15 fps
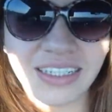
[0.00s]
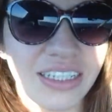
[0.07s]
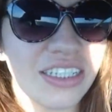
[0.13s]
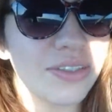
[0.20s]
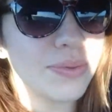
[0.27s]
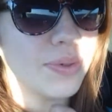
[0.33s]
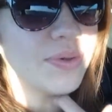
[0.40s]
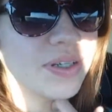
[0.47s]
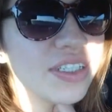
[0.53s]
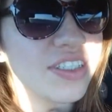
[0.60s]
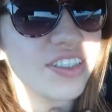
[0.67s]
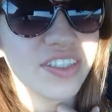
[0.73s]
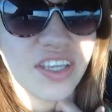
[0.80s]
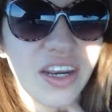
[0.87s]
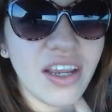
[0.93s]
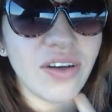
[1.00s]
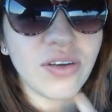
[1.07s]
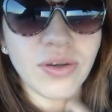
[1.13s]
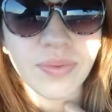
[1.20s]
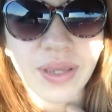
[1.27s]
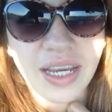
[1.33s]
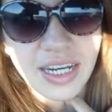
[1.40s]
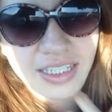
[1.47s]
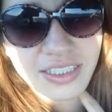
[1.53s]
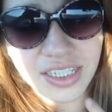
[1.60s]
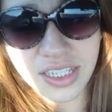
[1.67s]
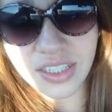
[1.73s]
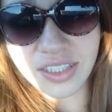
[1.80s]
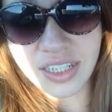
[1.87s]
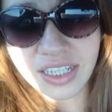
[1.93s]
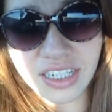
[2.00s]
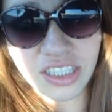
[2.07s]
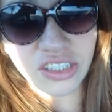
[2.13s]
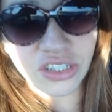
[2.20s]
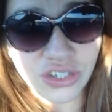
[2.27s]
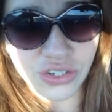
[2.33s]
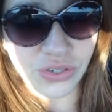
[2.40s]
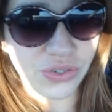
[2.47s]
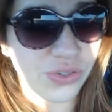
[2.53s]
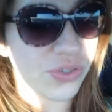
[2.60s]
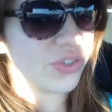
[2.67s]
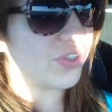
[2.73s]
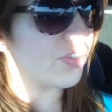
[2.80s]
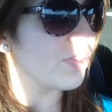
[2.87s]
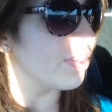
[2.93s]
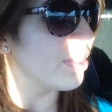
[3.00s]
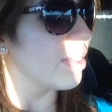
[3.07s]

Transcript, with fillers: Cause we were just gonna go to Viejas. Cause I need shoes.